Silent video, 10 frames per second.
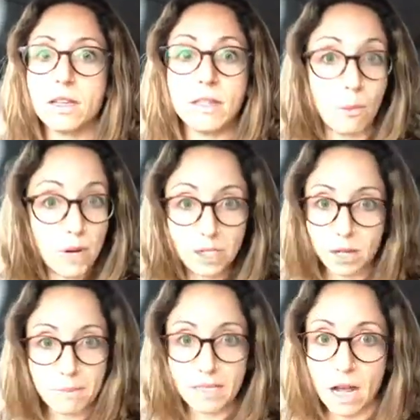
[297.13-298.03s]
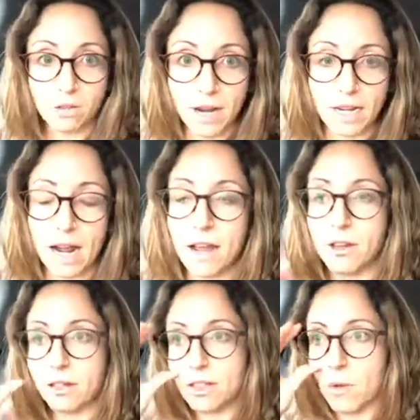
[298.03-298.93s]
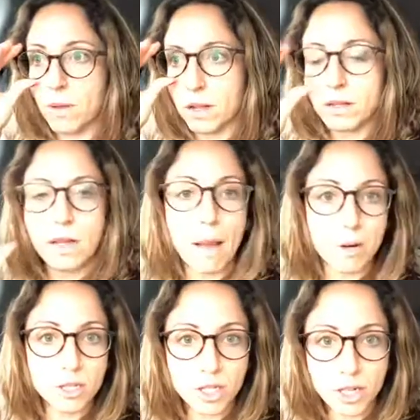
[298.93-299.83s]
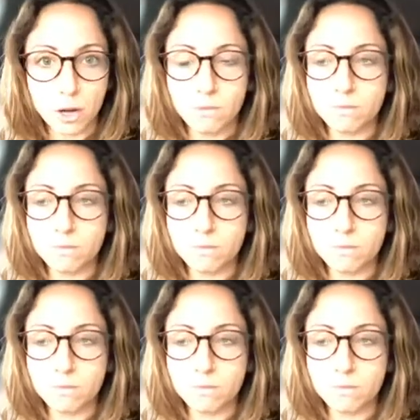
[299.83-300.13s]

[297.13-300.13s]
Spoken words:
that we shouldn't be tolerating either. So I'm urging you,